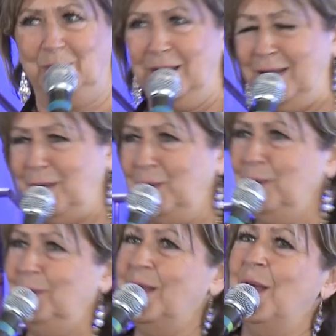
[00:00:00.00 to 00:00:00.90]

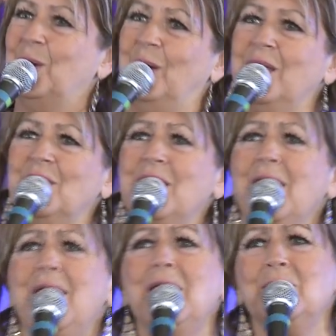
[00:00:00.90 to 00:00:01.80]
below, where the
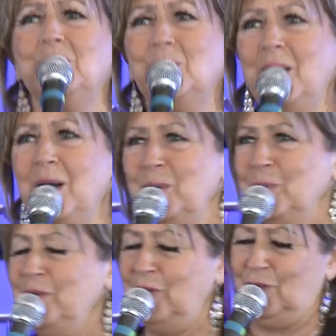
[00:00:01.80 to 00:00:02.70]
Ottawa
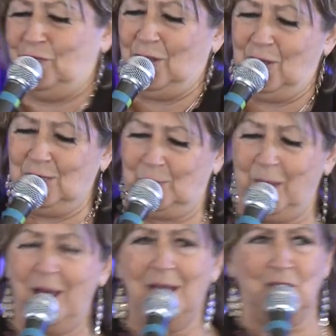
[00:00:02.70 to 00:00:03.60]
River flows
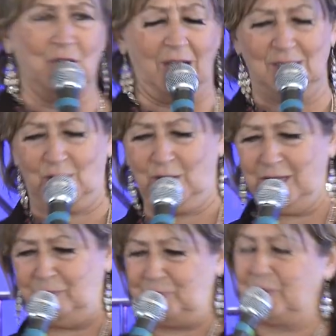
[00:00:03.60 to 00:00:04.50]
by. You guys are
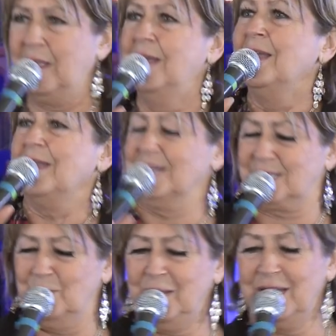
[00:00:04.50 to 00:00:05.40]
good.
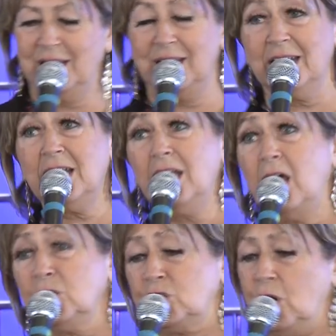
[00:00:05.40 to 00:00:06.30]
It's a miling
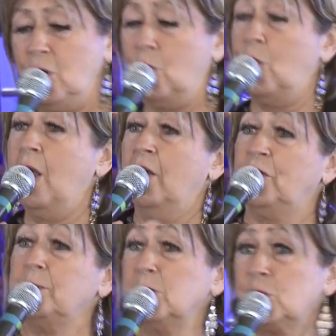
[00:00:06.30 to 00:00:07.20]
long tow
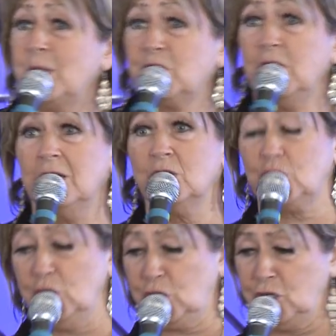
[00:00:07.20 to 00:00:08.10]
from Deschwesha
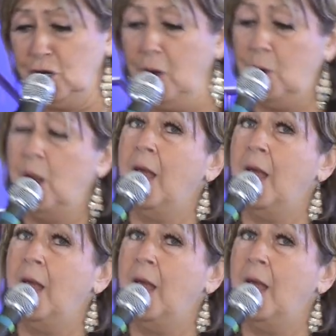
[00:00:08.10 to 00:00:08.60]
to Chinon,